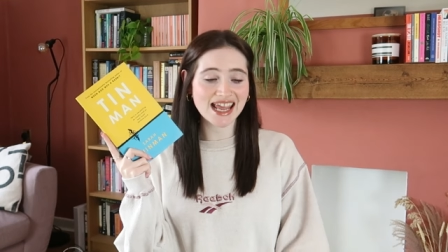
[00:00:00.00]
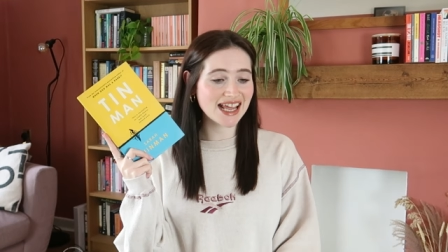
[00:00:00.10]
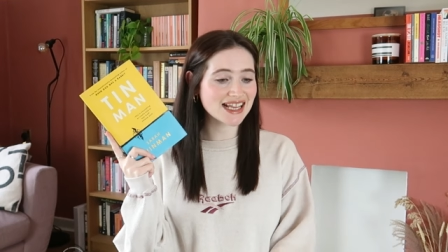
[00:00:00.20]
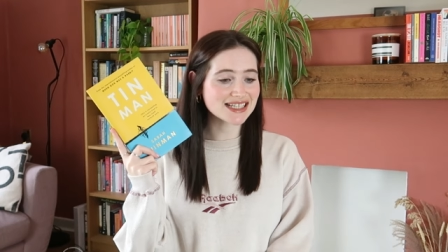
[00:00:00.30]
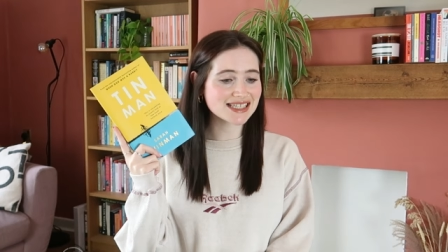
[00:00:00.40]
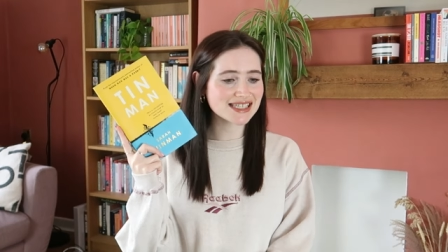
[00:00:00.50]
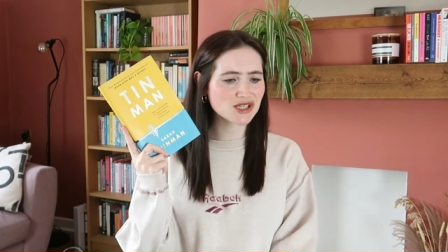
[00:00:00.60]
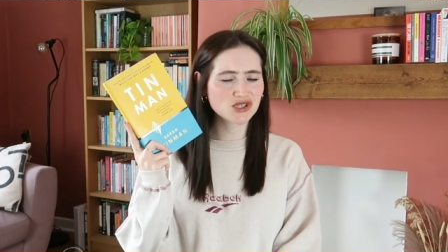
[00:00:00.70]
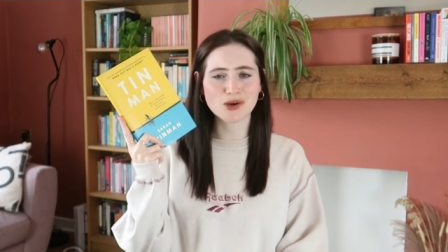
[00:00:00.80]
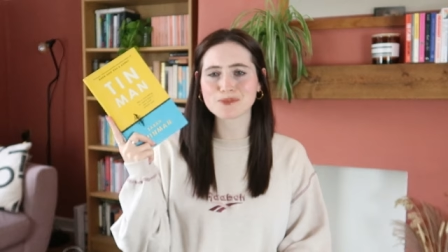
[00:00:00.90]
it
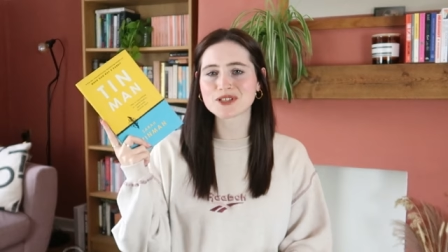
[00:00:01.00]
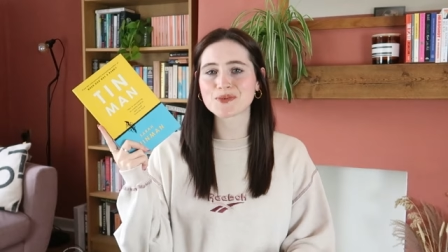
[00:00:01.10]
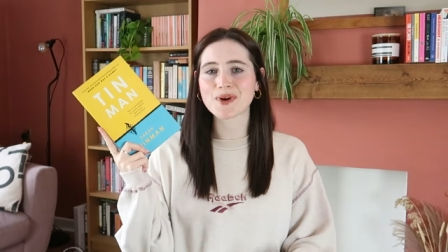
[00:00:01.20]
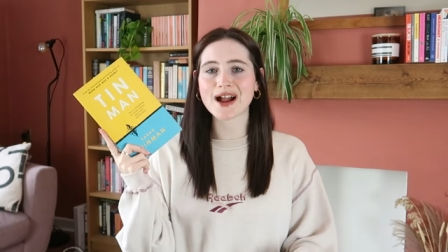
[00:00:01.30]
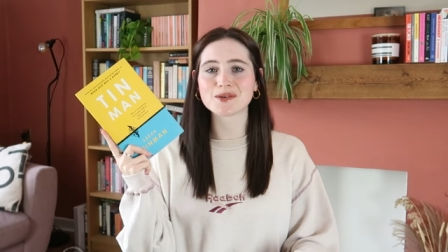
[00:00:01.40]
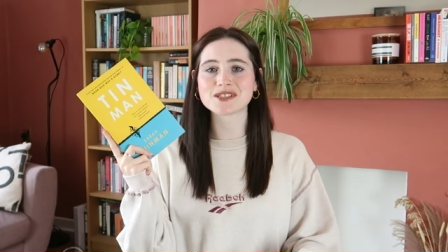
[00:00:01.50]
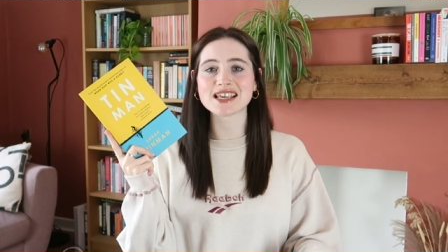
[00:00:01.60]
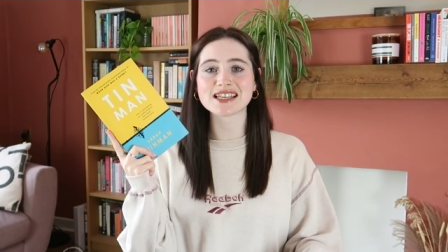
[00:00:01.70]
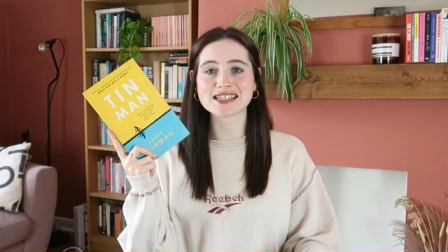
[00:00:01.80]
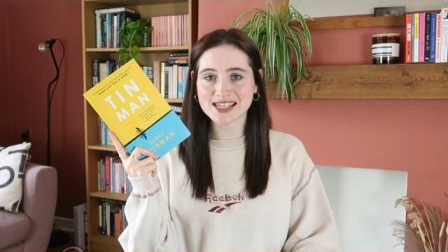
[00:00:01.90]
jumps around
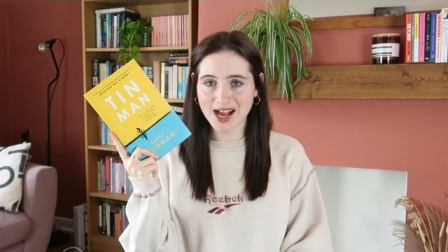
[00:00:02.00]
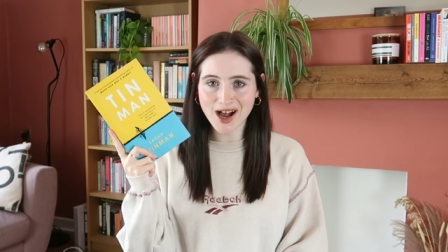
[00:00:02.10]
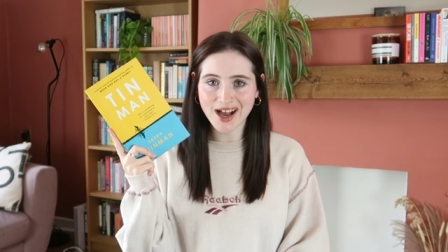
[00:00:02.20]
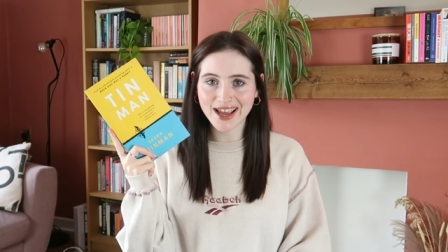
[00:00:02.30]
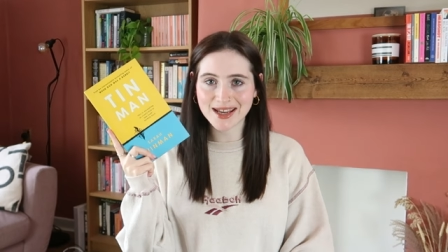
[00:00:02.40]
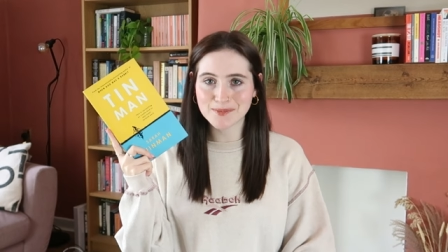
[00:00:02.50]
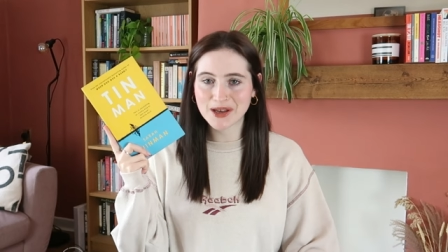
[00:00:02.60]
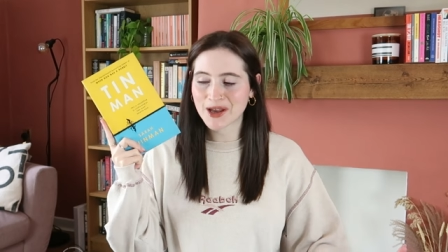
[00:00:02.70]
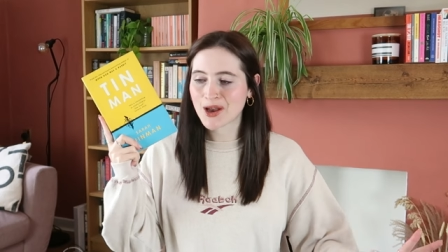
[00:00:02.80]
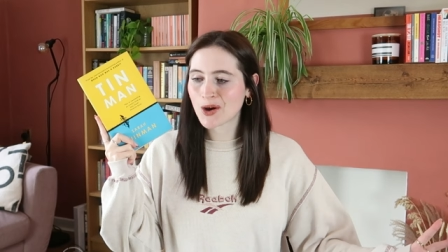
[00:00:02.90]
in
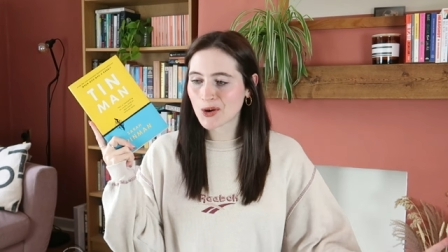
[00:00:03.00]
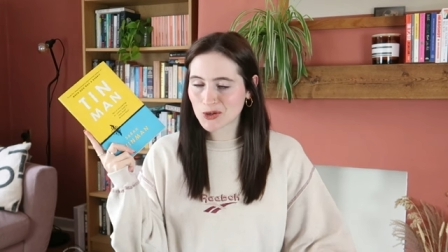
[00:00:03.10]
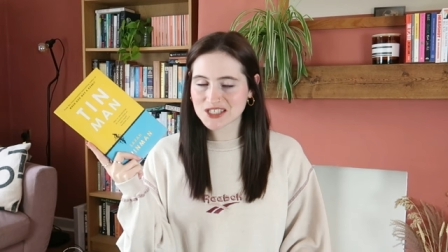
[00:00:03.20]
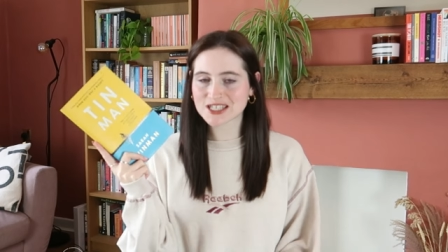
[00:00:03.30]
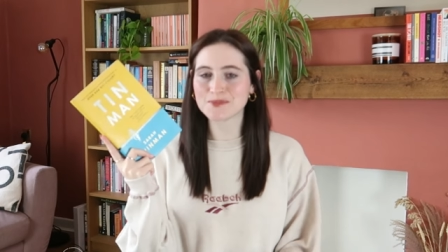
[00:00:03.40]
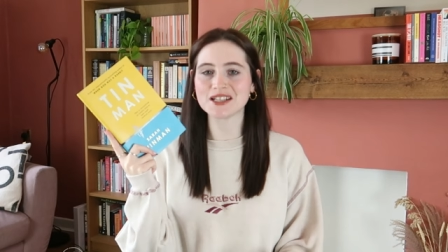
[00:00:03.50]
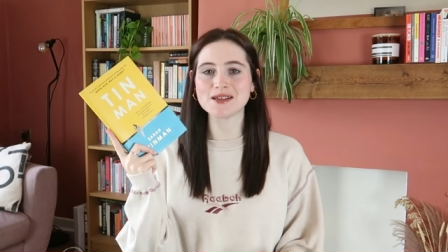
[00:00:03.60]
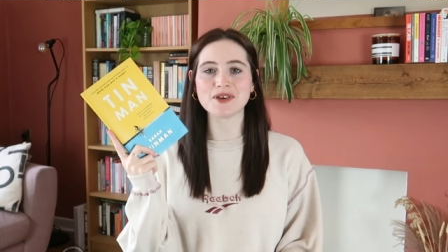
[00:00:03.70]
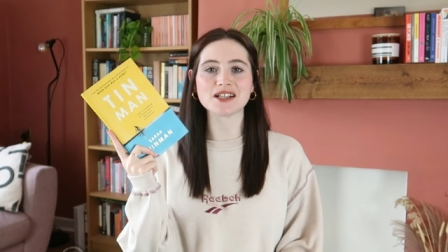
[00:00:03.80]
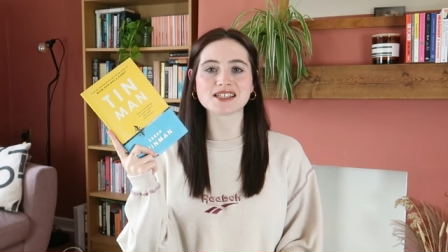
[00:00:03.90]
time,
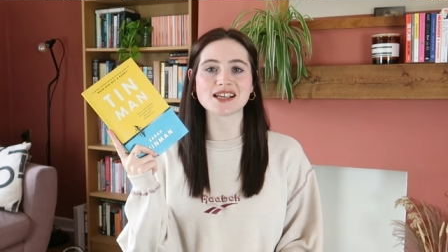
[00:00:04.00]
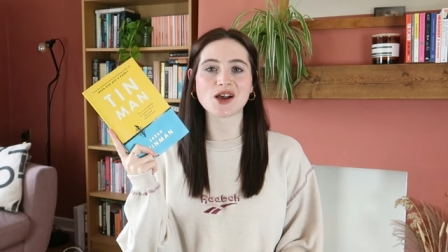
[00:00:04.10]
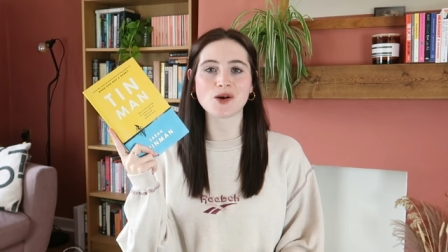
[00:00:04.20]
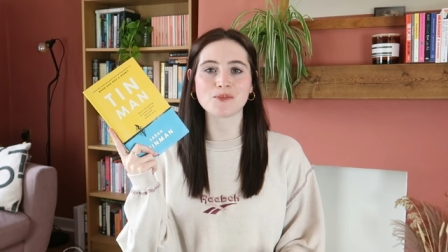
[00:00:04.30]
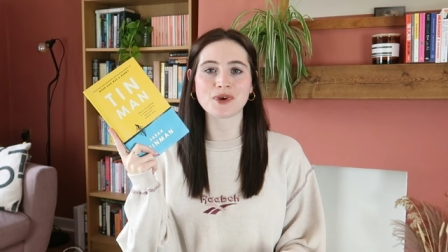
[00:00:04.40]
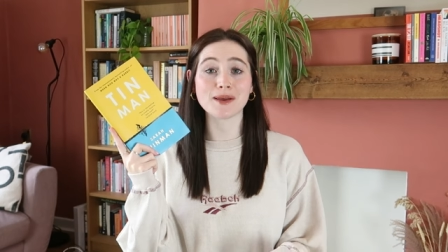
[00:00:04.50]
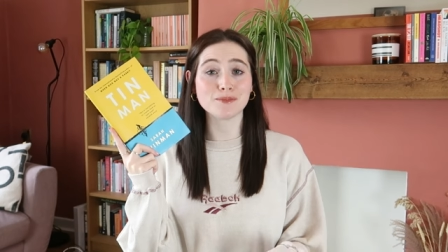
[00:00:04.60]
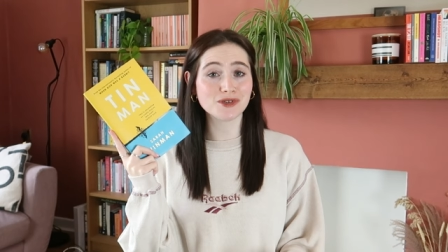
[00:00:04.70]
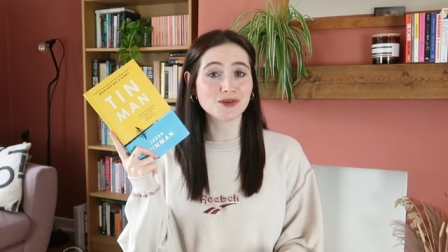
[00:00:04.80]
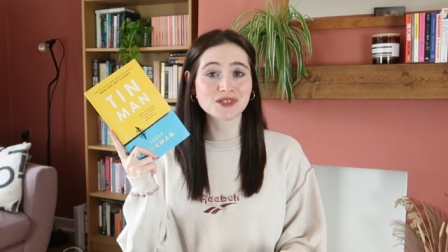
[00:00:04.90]
ultimately building up a
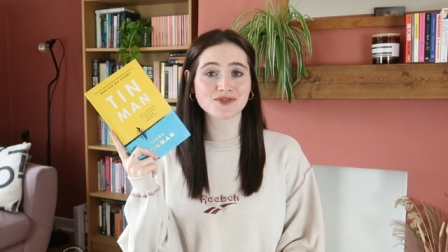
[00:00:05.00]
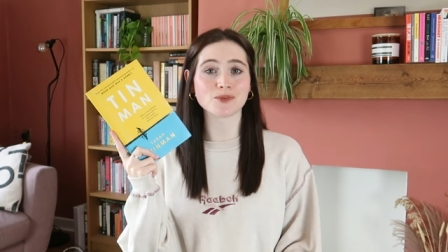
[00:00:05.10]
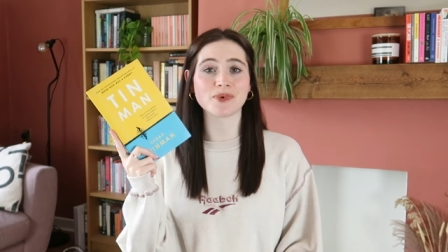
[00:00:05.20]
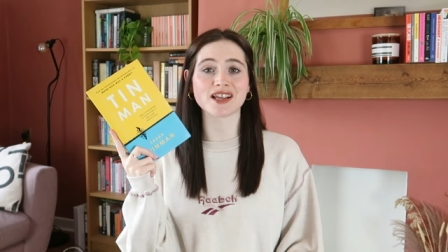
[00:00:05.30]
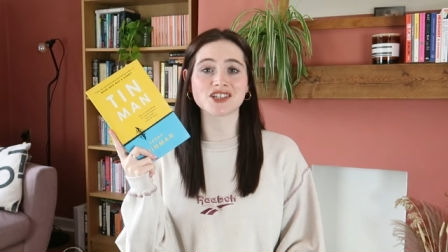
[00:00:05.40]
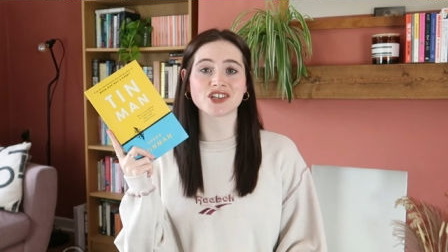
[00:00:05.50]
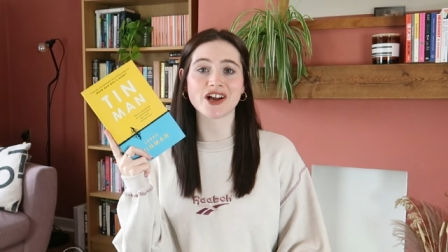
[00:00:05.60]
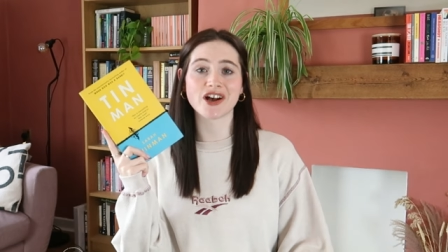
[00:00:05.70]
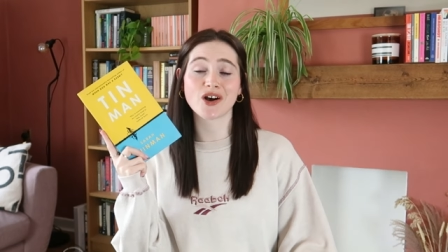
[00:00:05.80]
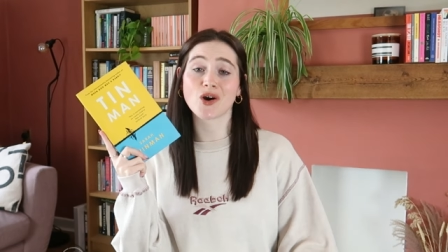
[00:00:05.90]
beautiful
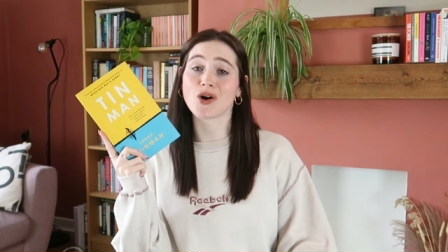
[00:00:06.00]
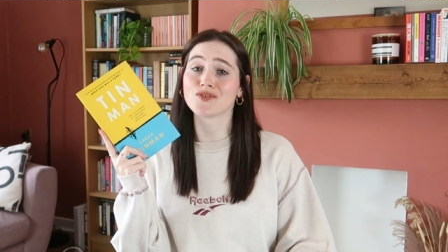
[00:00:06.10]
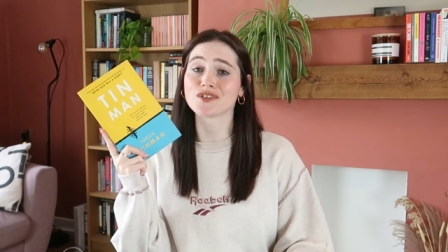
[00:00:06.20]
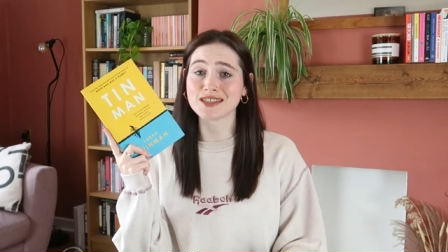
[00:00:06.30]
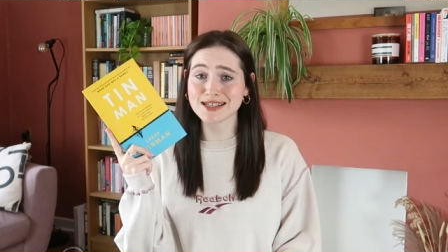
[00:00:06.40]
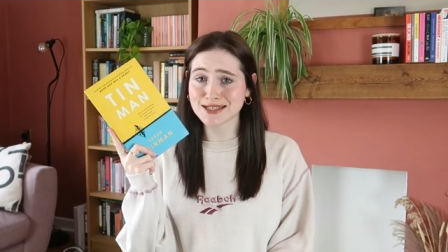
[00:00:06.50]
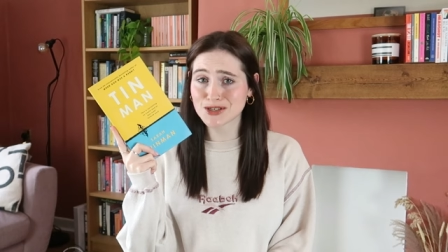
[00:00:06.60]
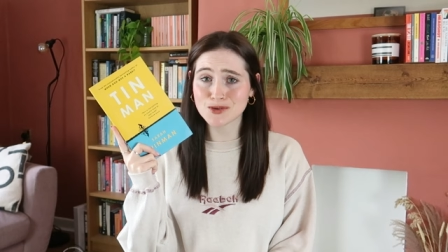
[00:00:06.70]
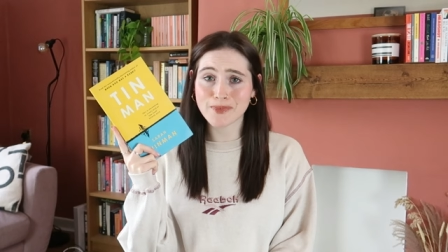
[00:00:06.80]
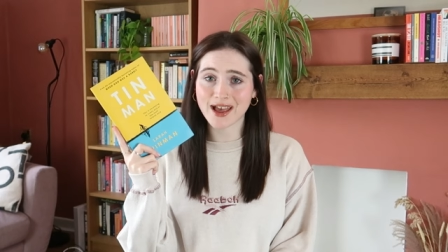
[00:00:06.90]
picture of these
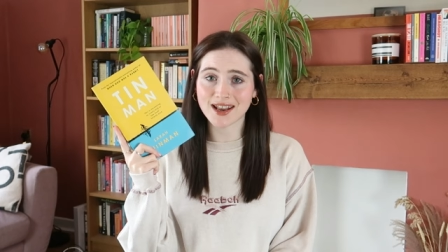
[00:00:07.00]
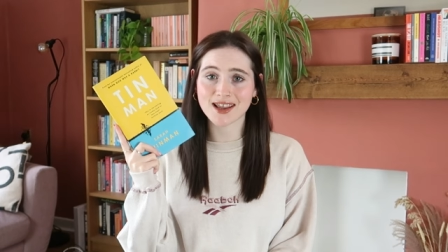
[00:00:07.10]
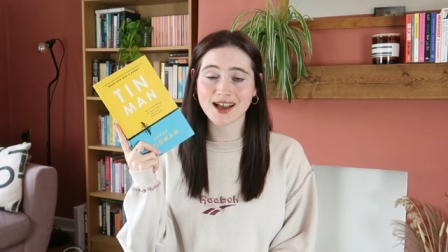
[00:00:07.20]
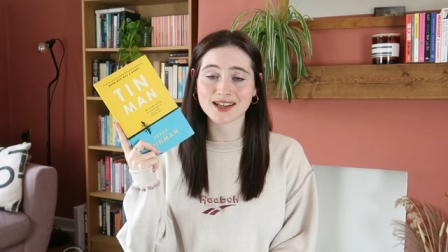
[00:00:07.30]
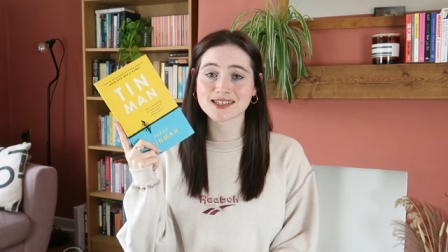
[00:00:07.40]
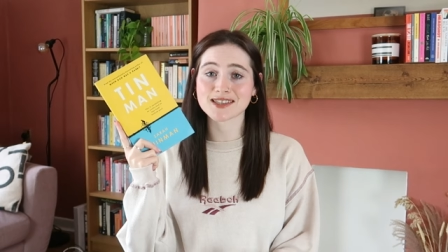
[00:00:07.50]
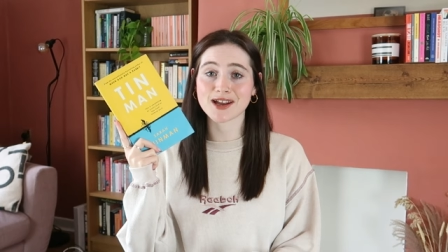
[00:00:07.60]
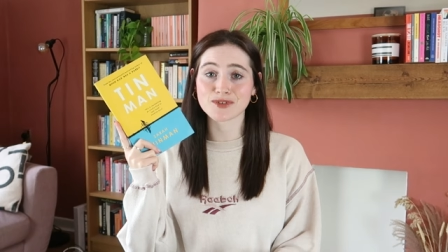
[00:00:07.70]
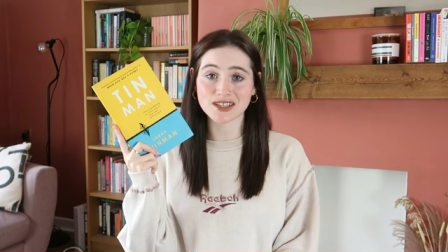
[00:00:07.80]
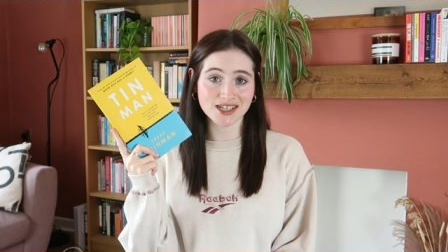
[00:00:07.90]
two men and
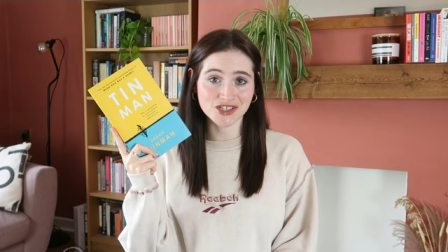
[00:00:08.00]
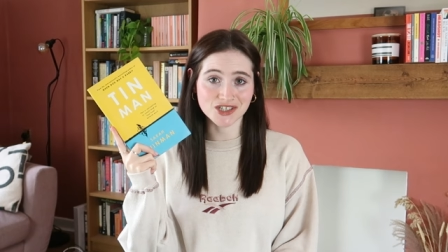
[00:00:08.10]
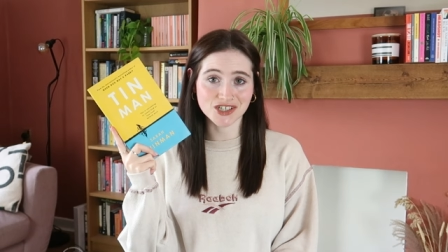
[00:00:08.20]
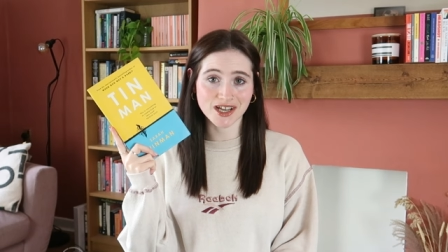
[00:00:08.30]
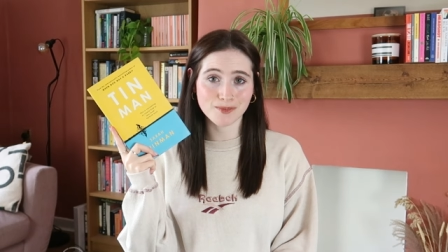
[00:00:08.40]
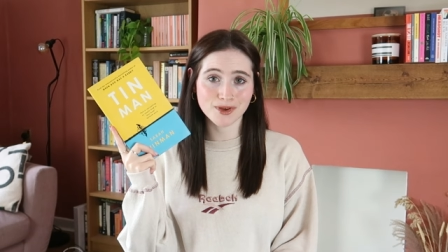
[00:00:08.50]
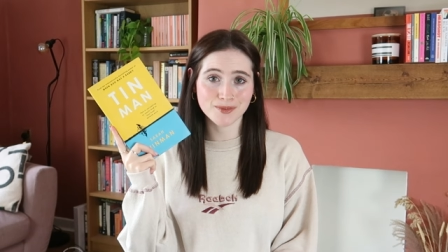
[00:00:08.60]
their relationship.